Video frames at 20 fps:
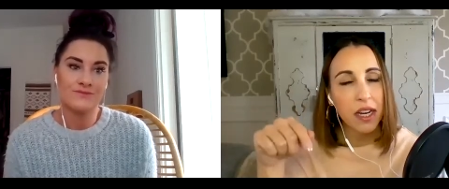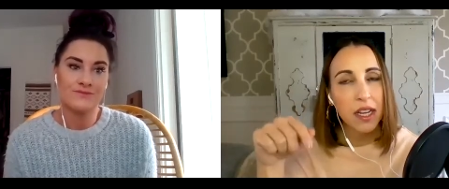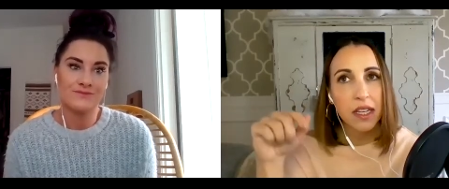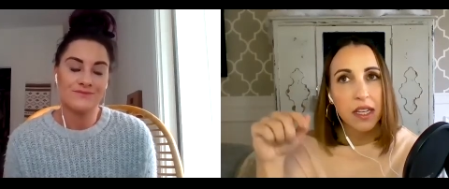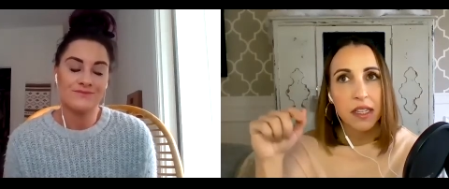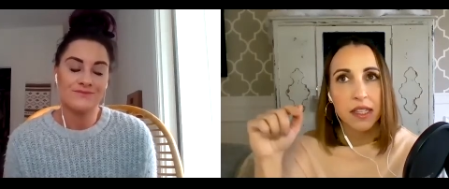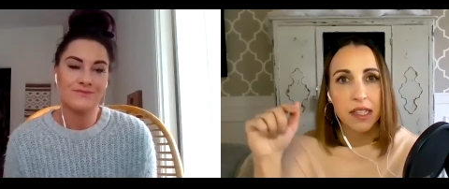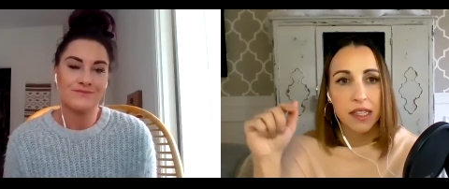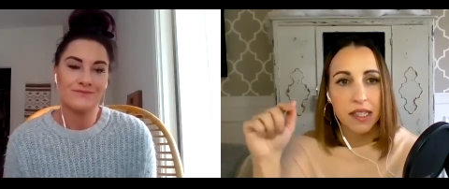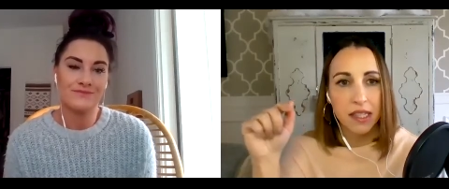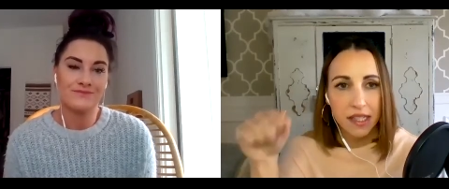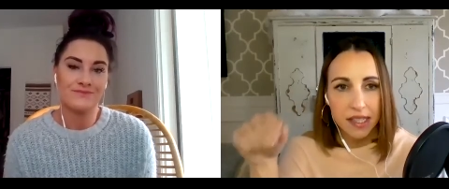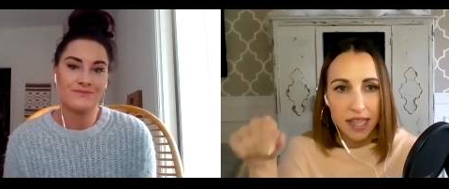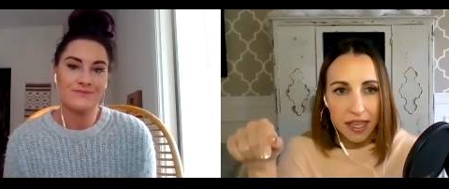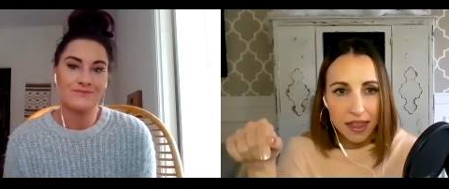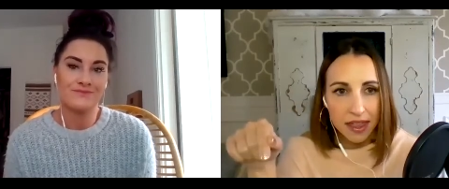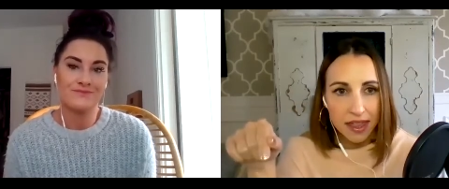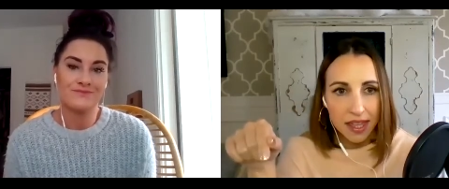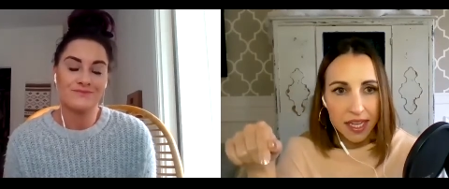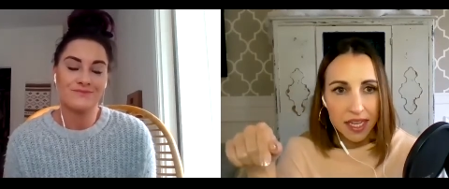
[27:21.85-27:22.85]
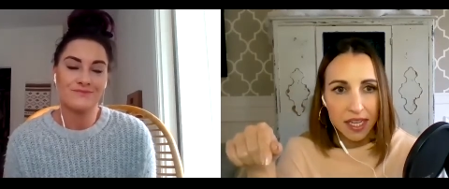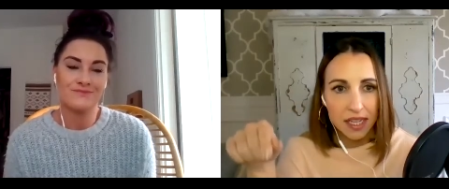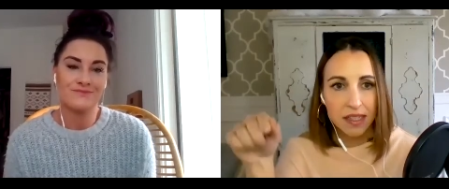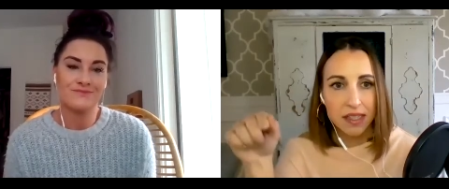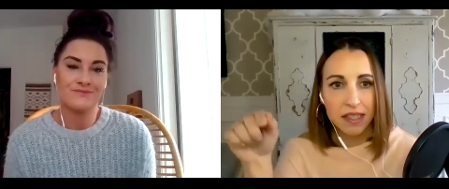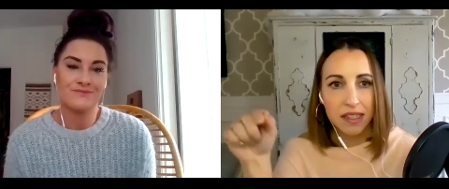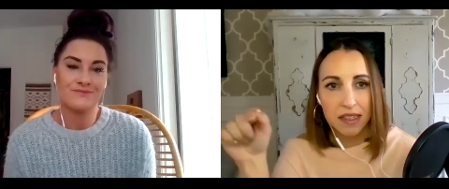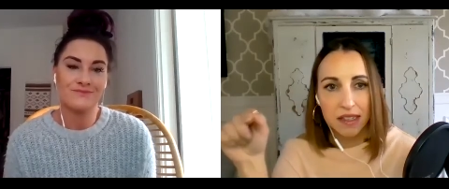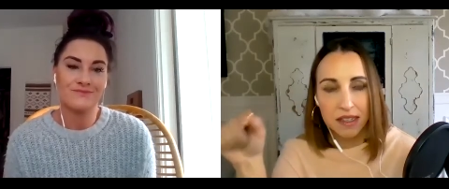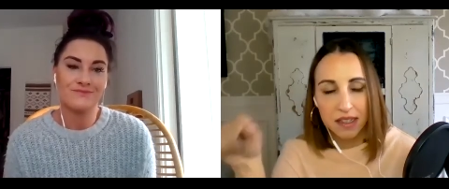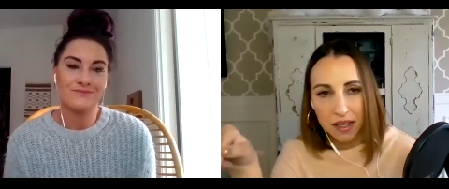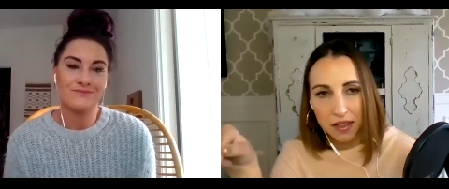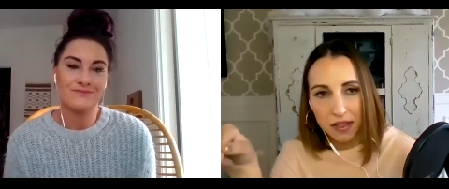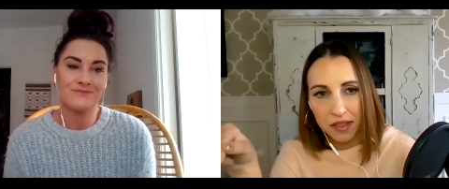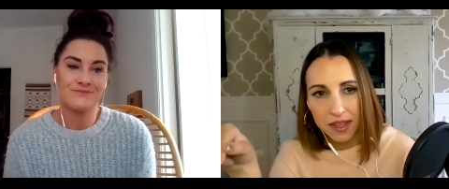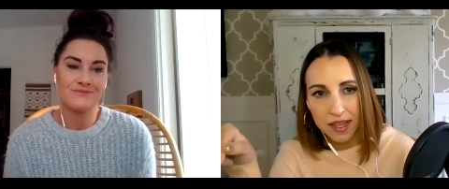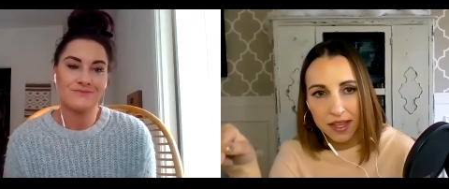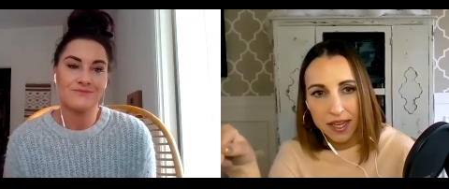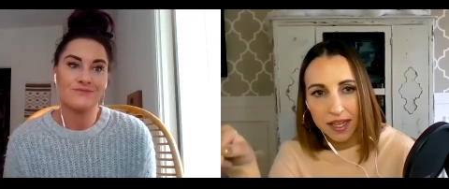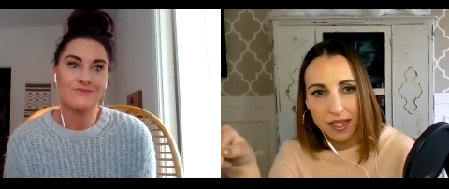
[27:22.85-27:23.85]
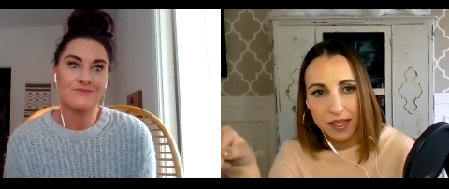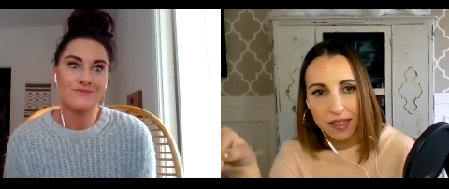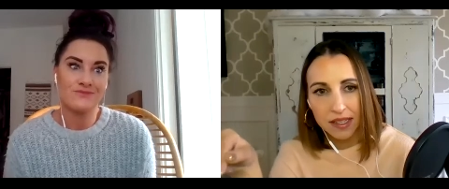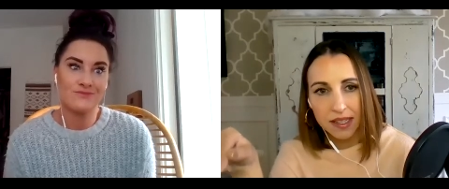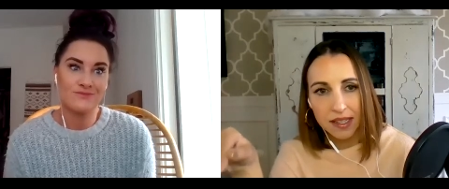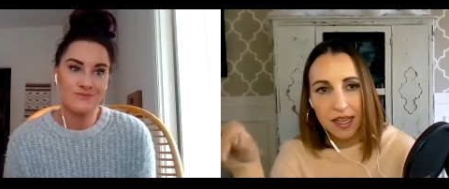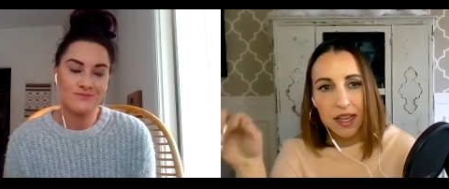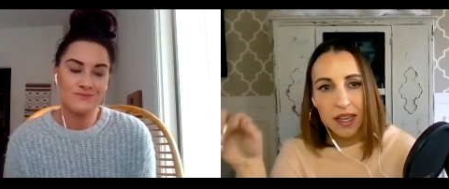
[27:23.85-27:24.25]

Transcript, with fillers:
Speaker 1: said things, done things,